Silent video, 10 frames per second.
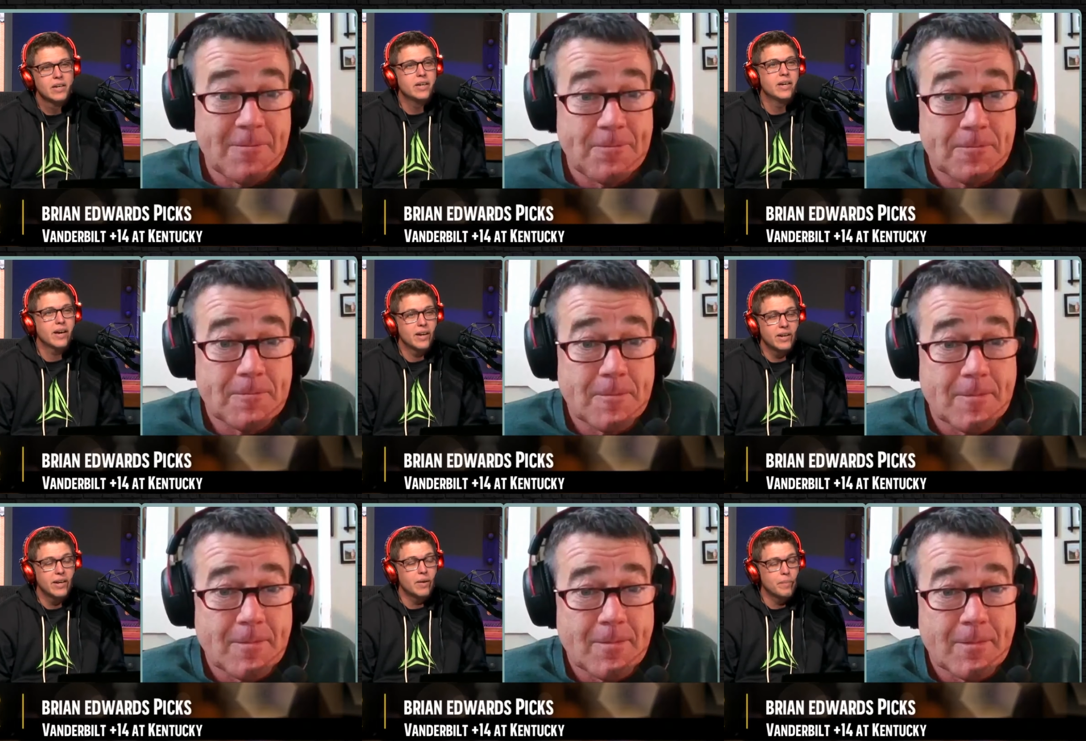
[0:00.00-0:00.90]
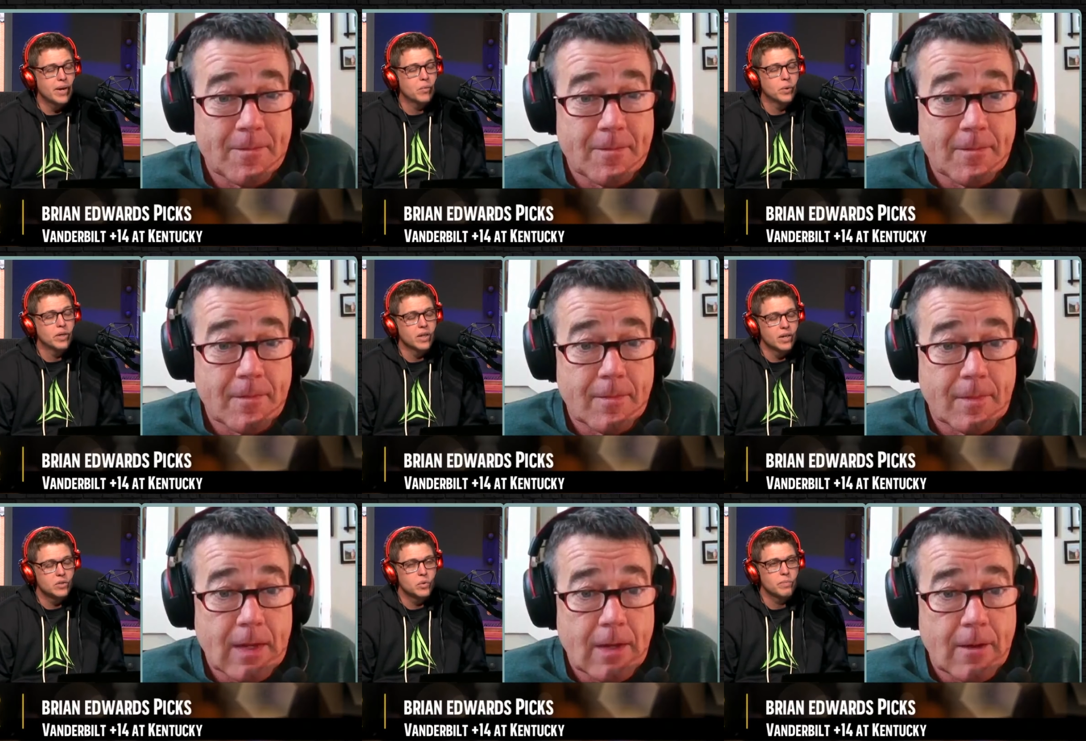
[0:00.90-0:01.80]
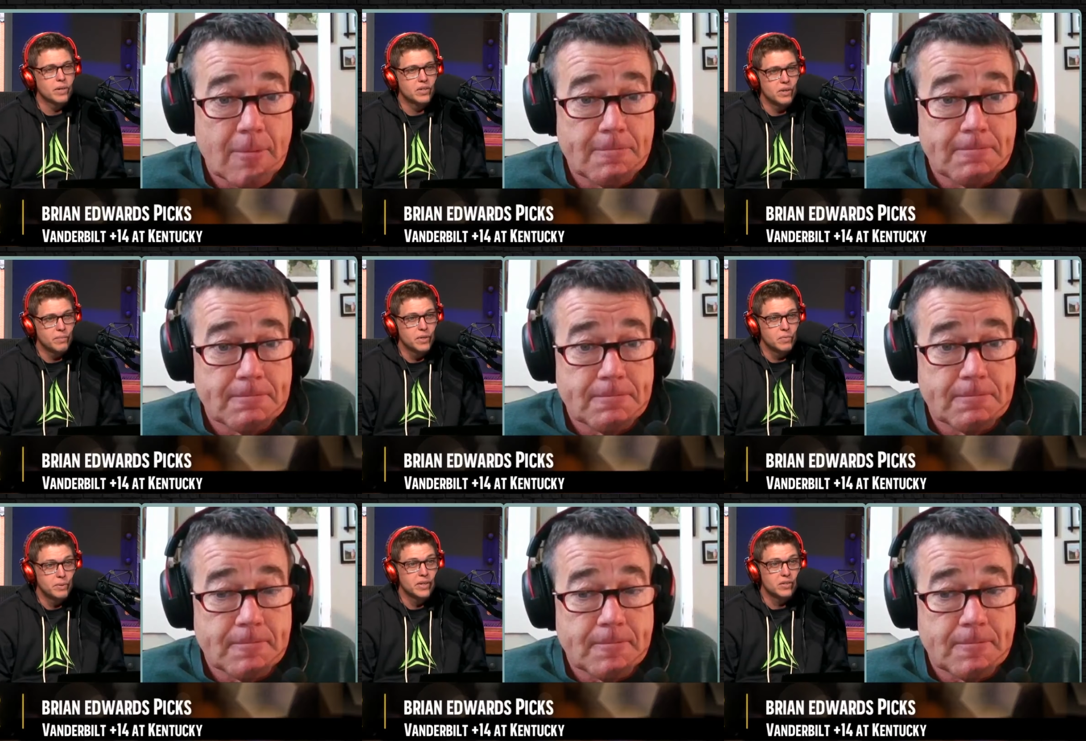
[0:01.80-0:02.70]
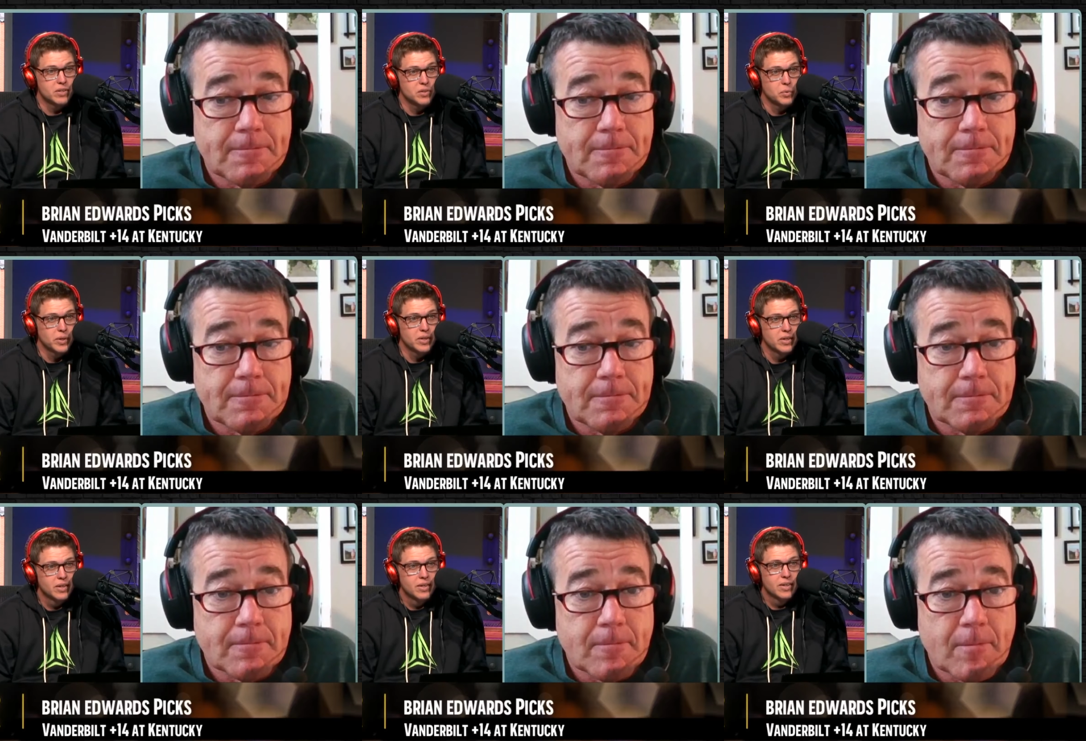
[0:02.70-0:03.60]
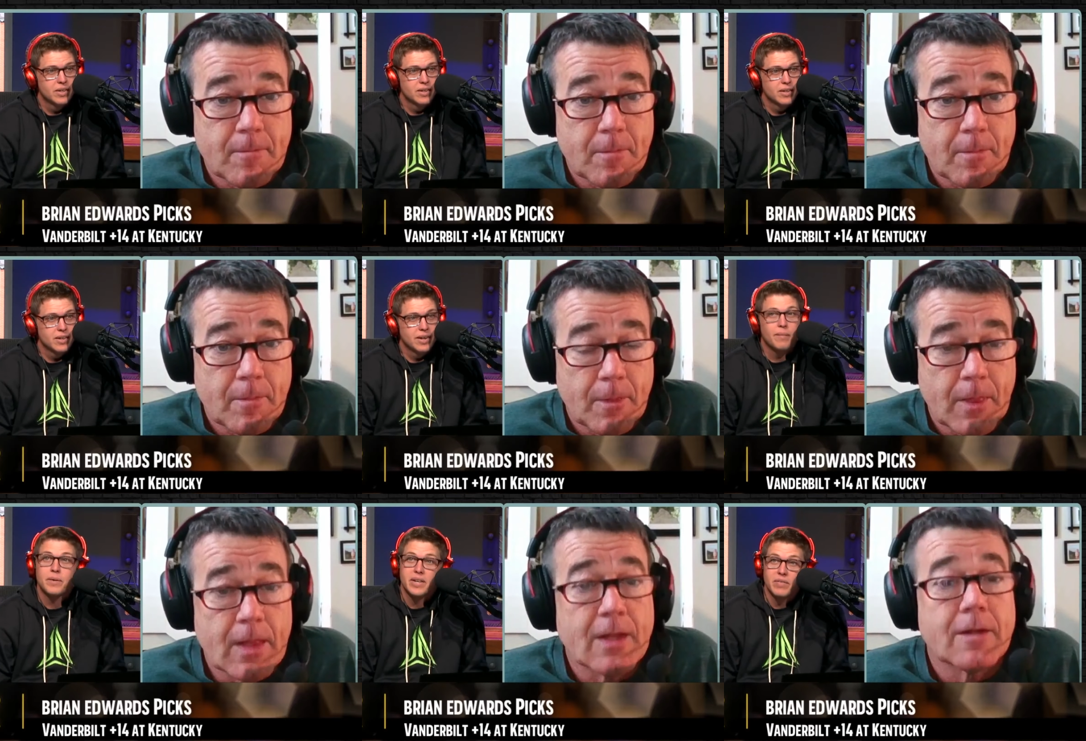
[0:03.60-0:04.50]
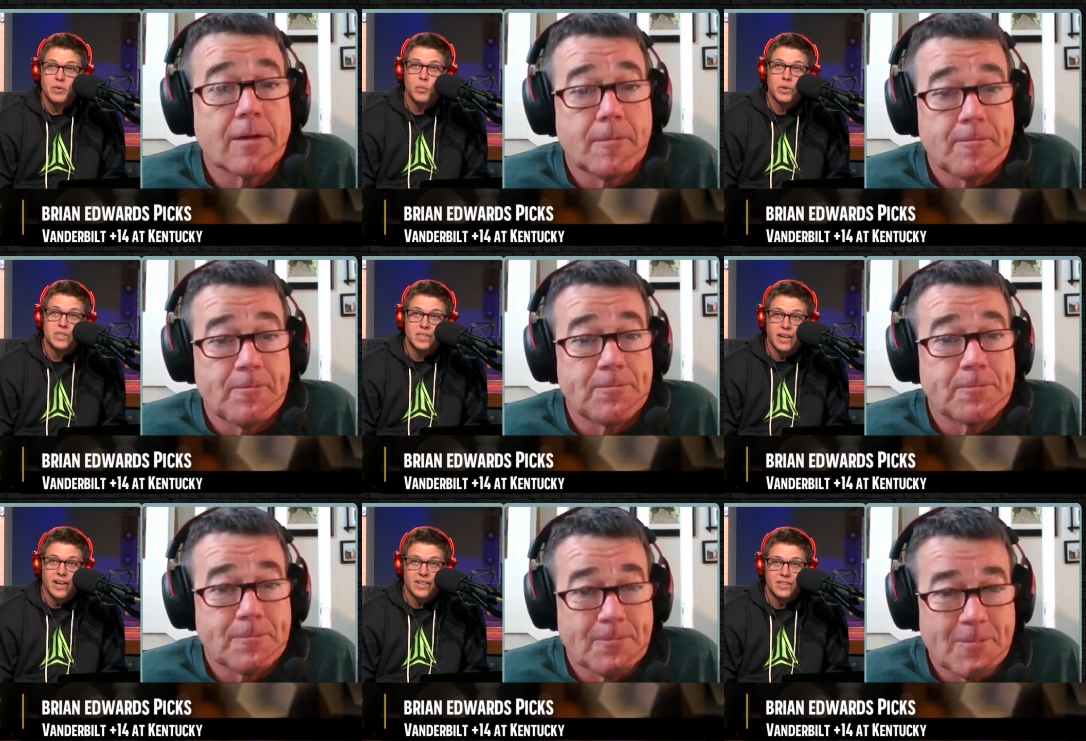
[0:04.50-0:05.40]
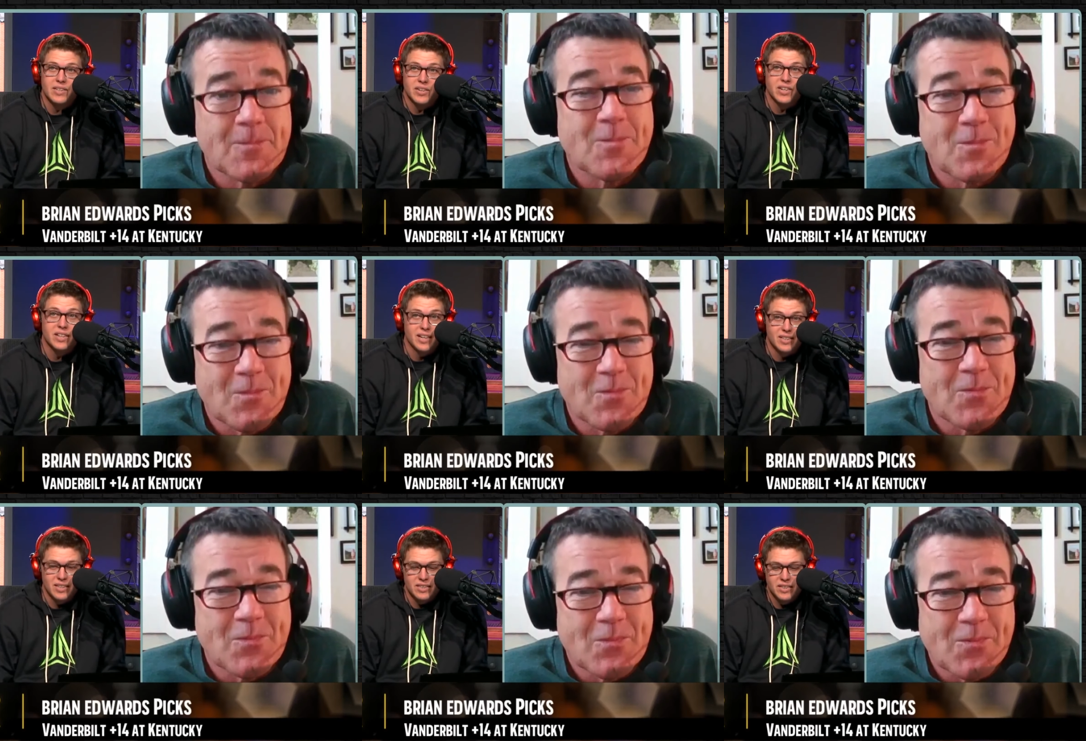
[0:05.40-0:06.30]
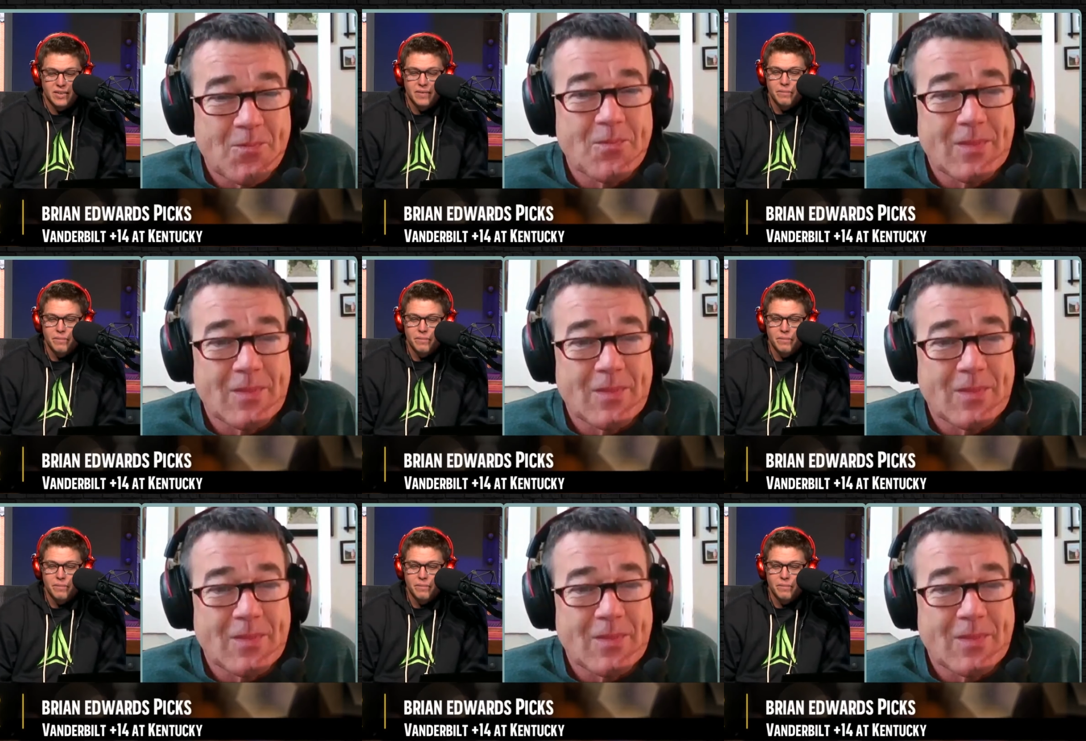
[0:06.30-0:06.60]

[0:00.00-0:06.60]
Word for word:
Speaker 1: he had he had a bad week last week, but he sent me his picks this week, and I'm gonna give you one stat. You're gonna like this.